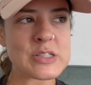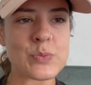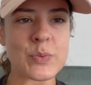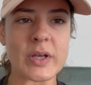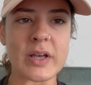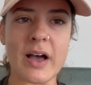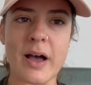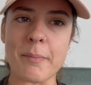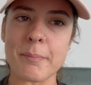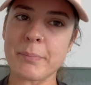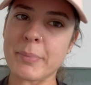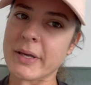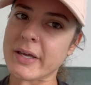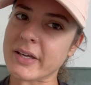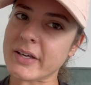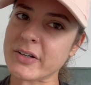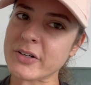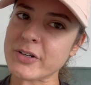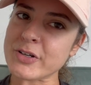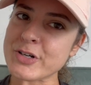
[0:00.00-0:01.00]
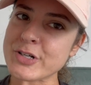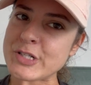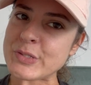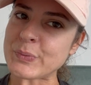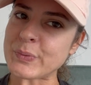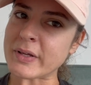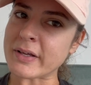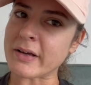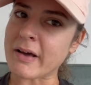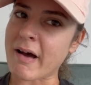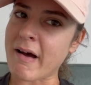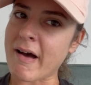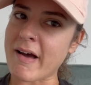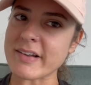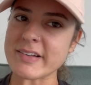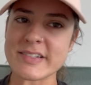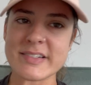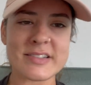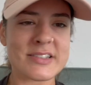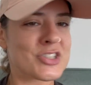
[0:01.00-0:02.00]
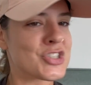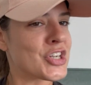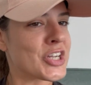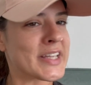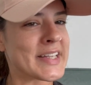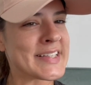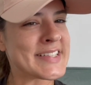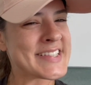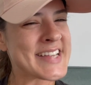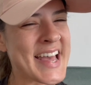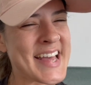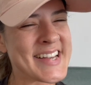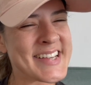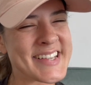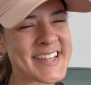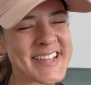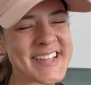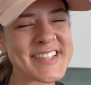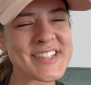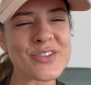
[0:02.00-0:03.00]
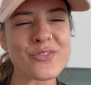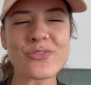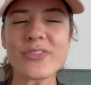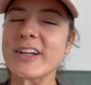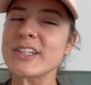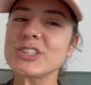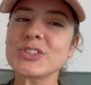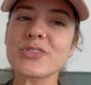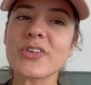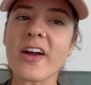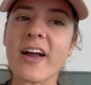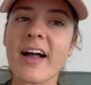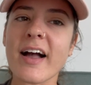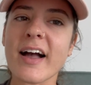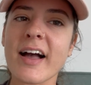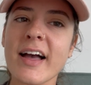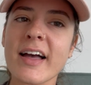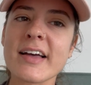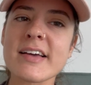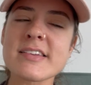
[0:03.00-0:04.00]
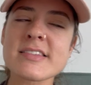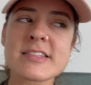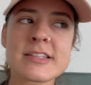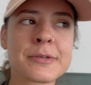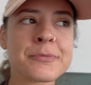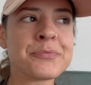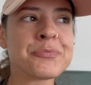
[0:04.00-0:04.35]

We got beers. We got chicken tendies and French fries.